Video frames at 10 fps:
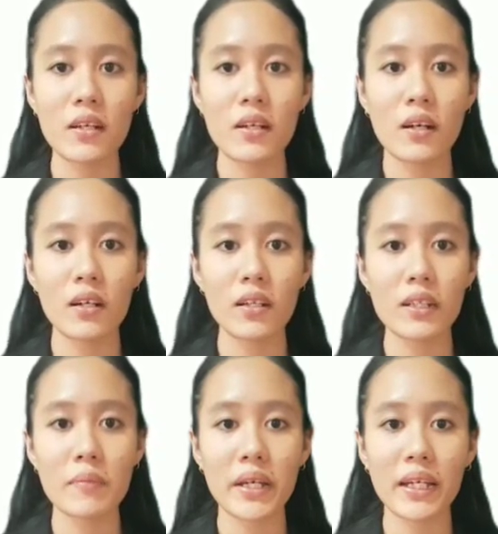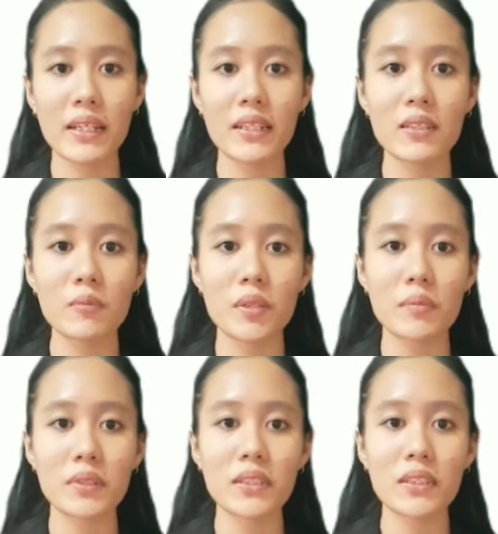on the mechanical
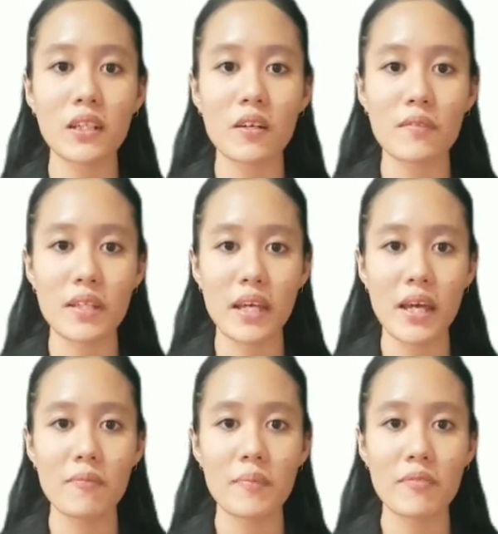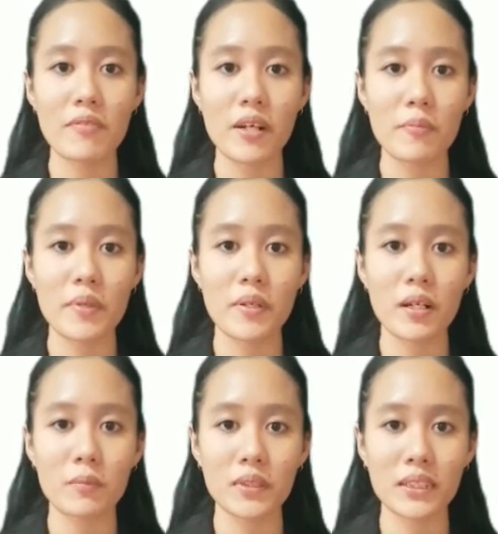properties of the Hemp FRP
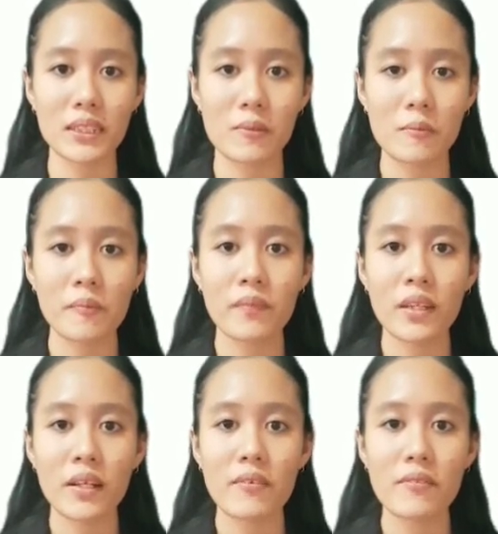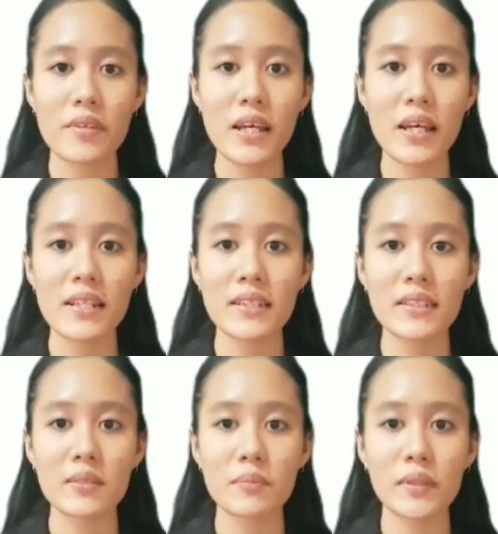composite. Via Ansys
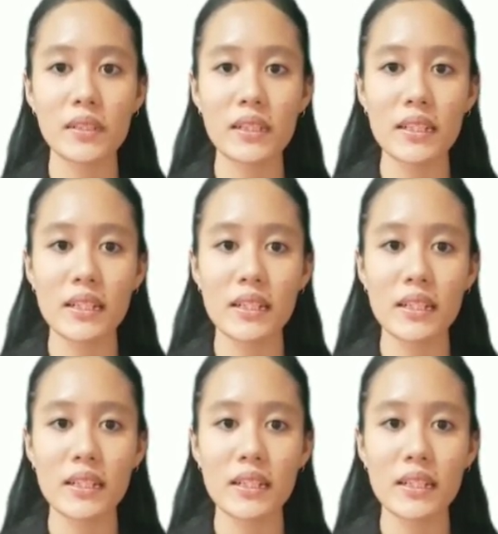modeling and